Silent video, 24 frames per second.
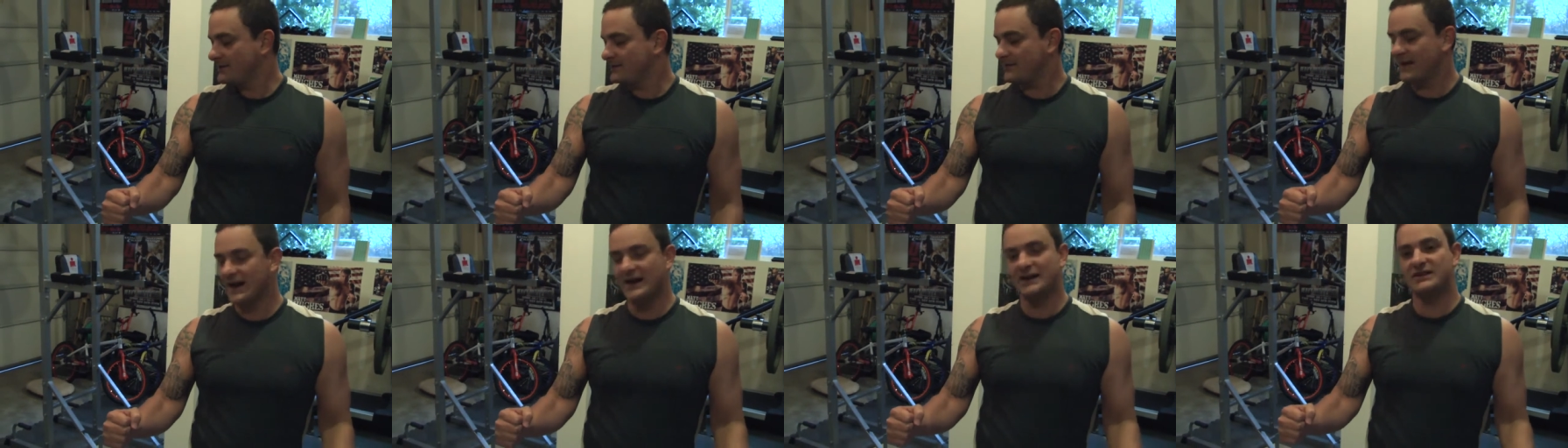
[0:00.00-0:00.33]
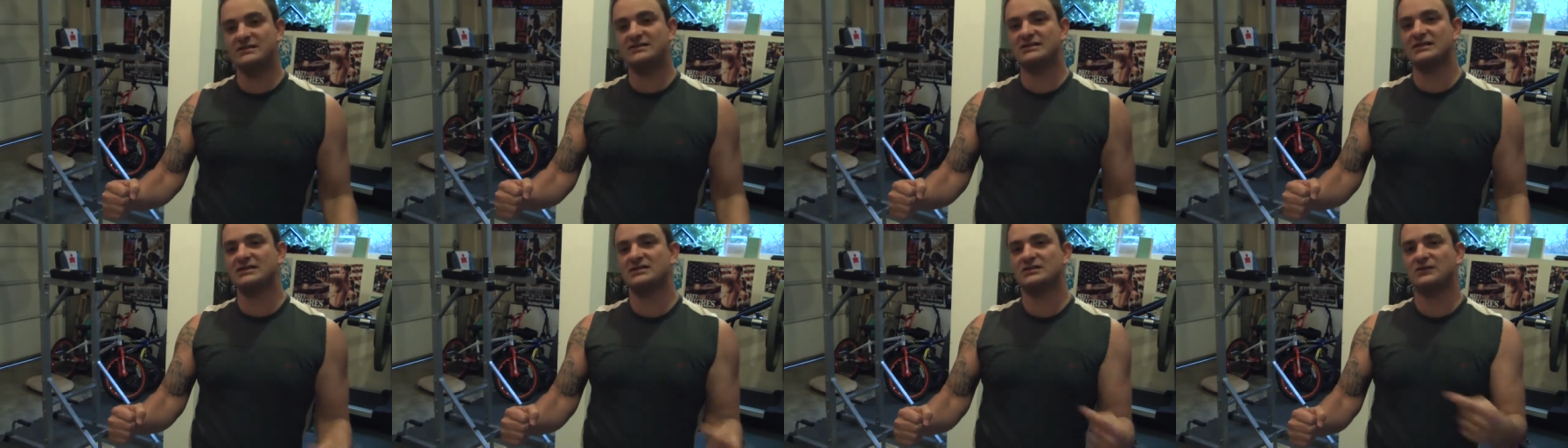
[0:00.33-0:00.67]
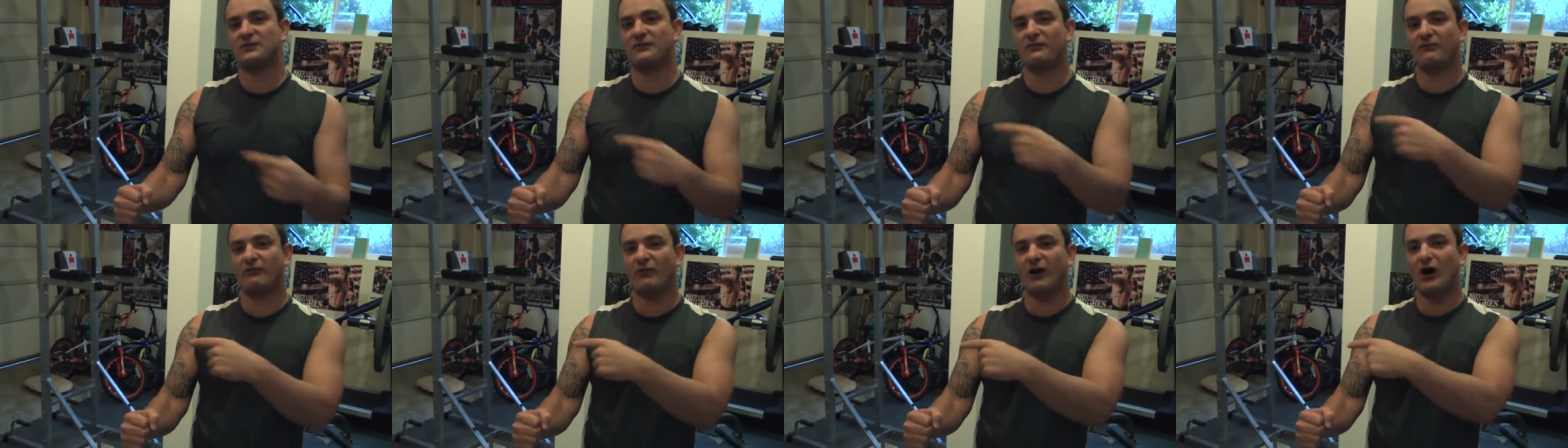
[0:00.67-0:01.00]
That is
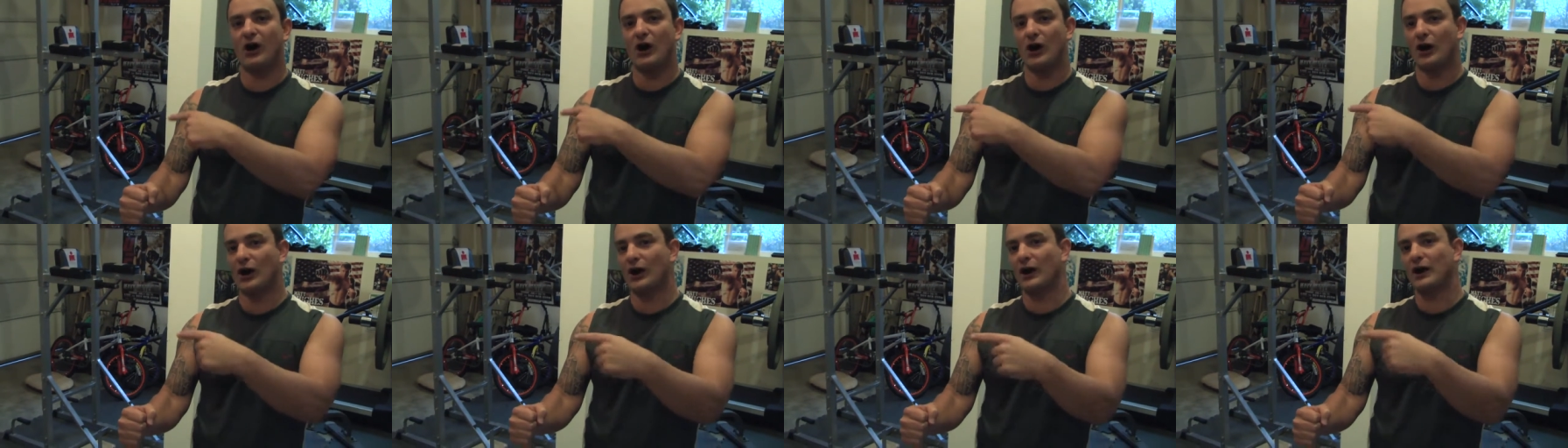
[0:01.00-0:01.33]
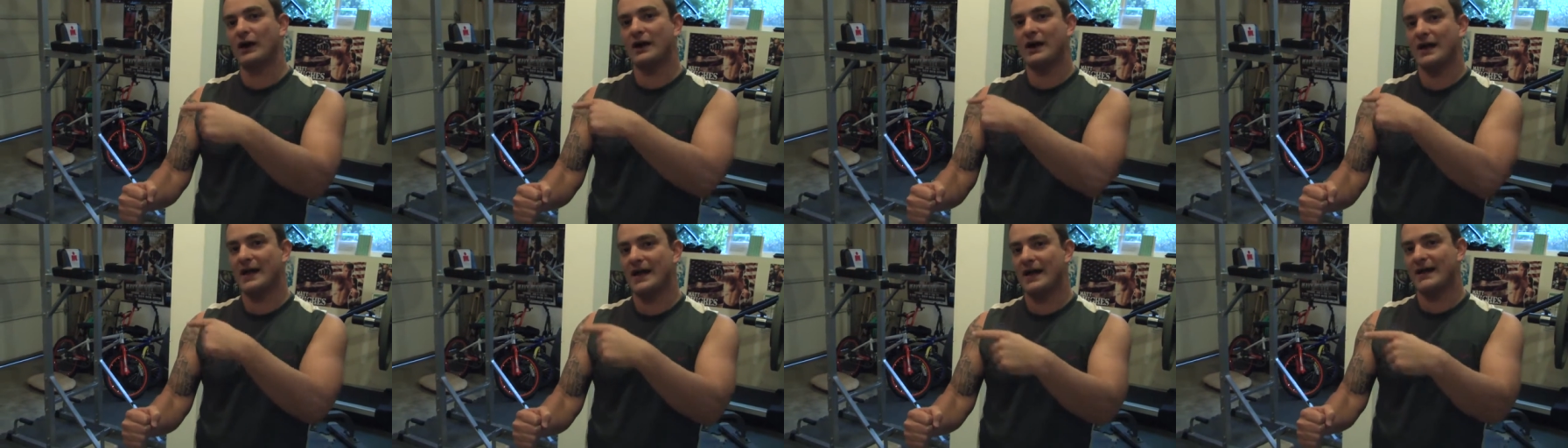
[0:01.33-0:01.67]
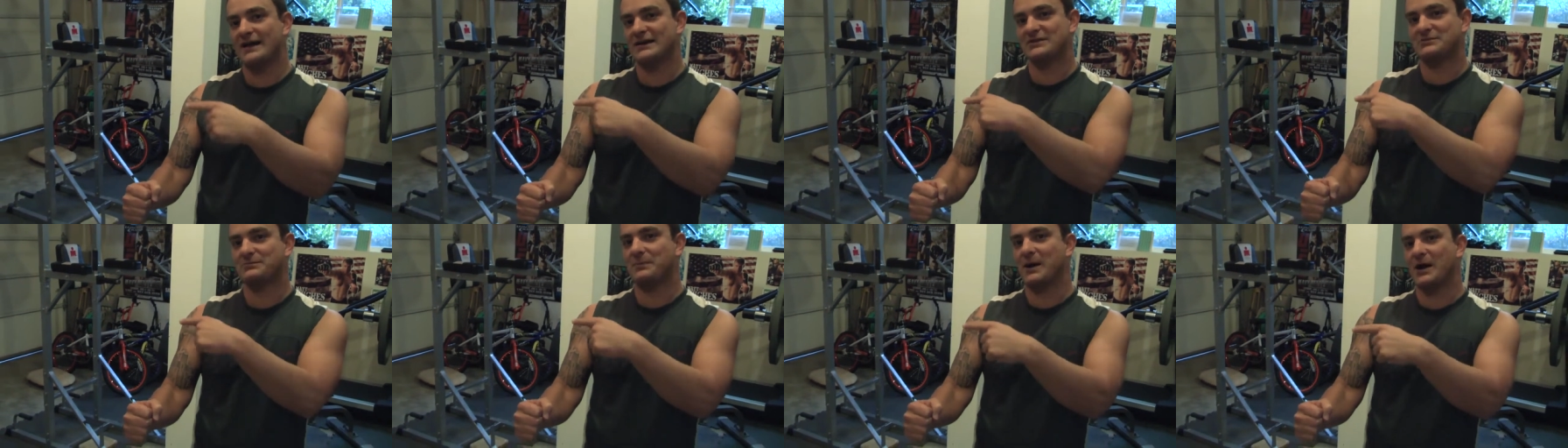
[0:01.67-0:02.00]
as far
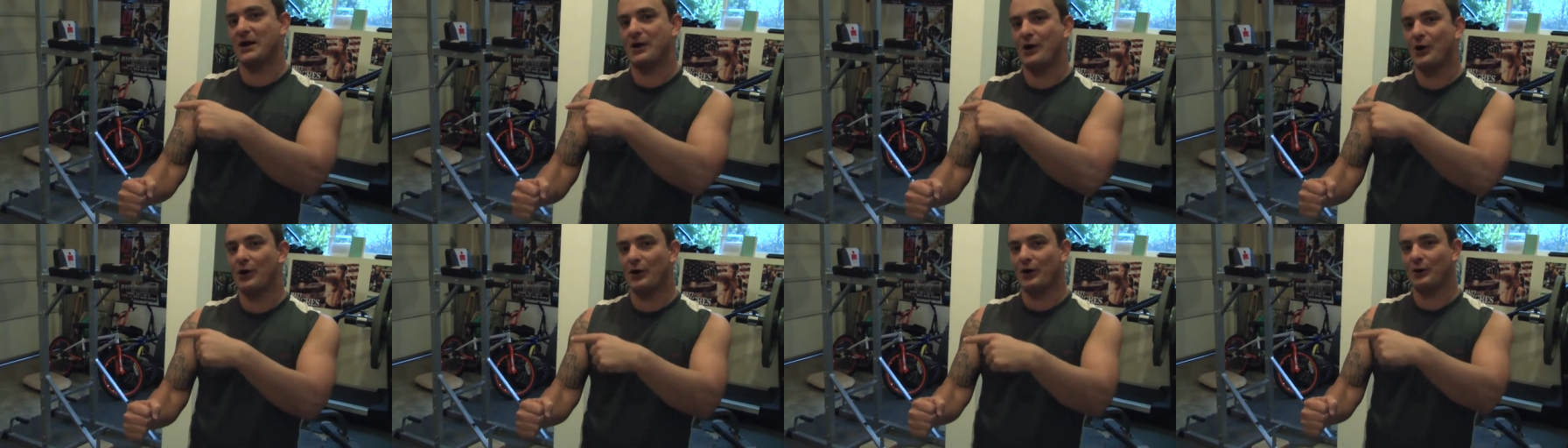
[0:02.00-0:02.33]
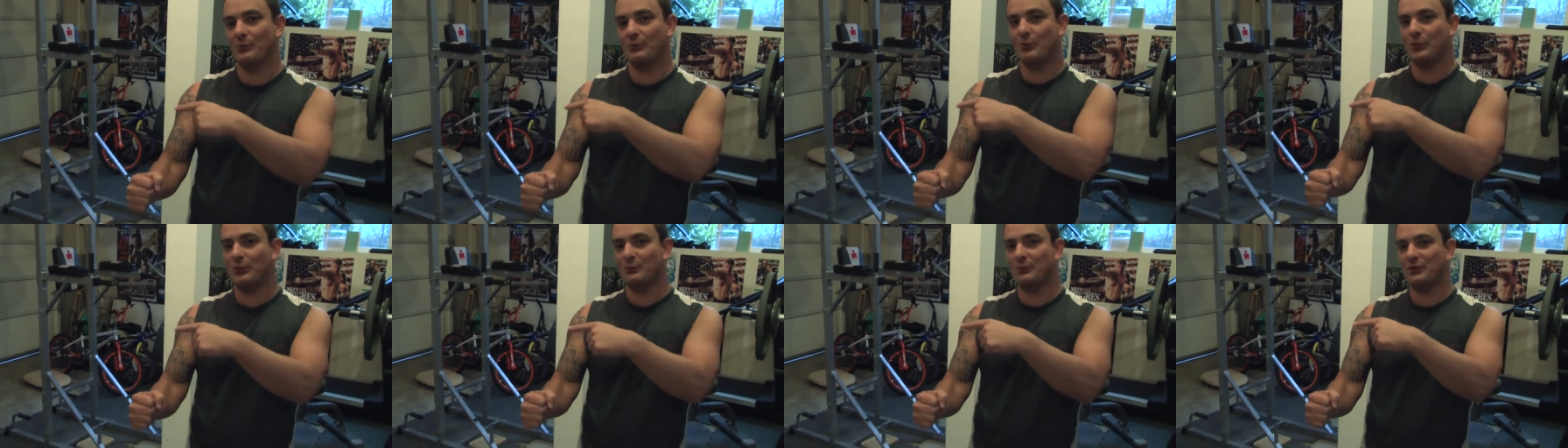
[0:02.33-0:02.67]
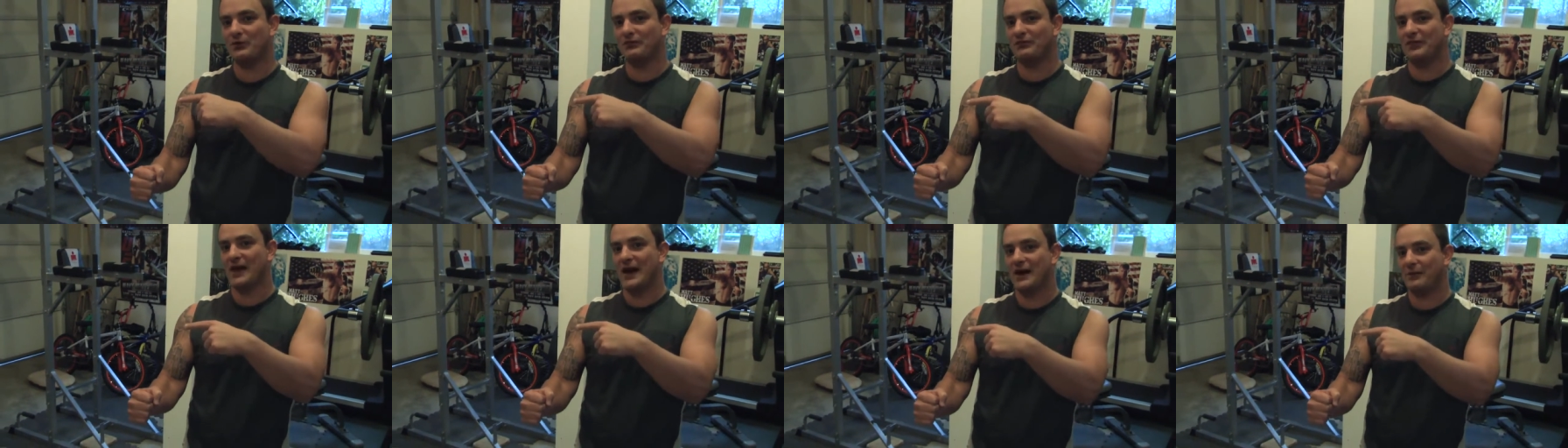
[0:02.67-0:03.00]
as my arm will
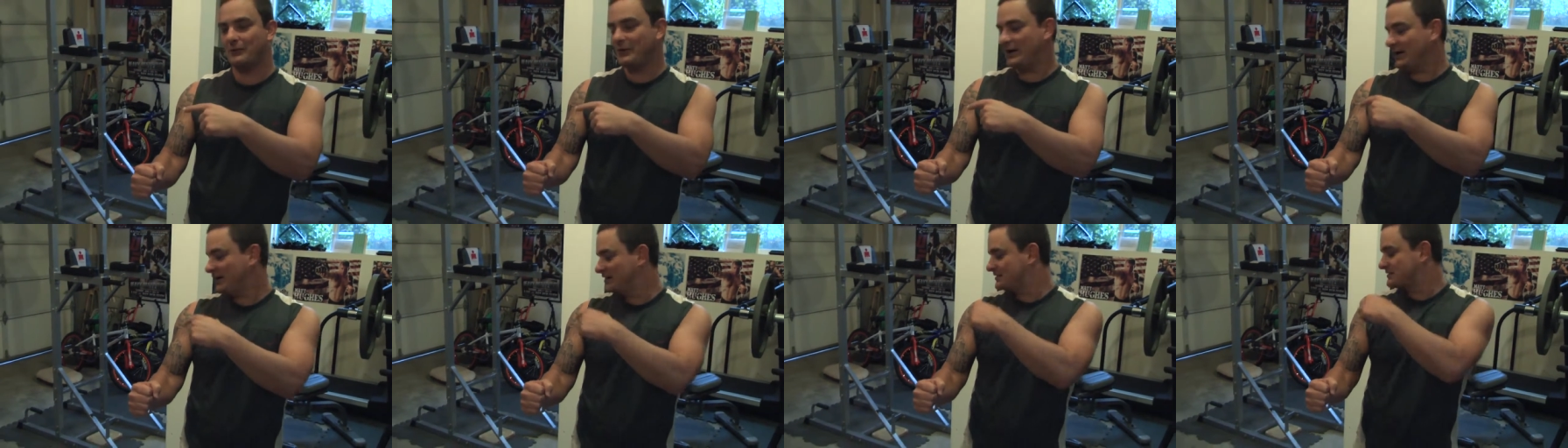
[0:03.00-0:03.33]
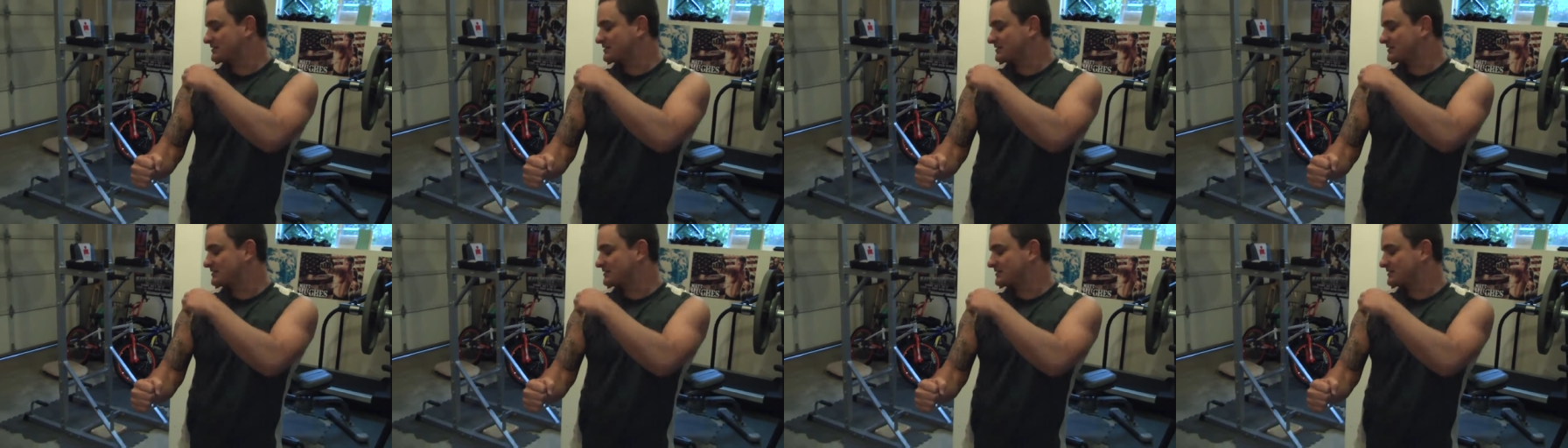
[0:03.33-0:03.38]
move that way.